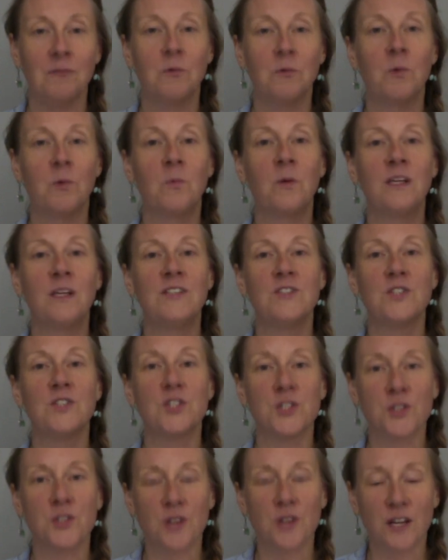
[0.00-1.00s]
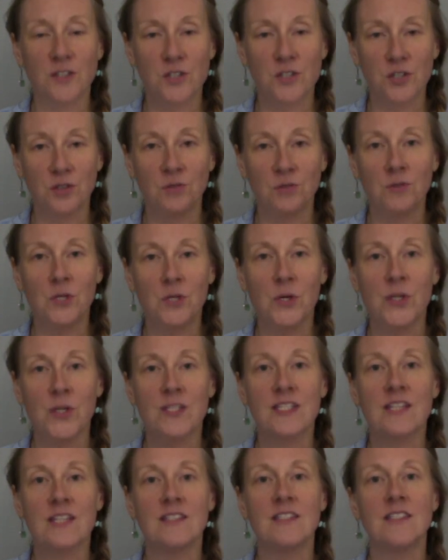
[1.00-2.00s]
When we attune to our
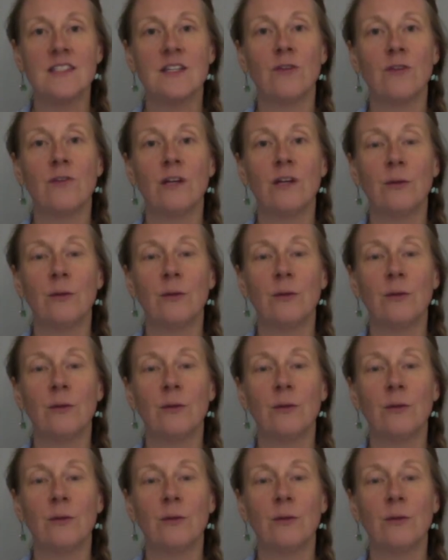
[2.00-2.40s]
sensitivity,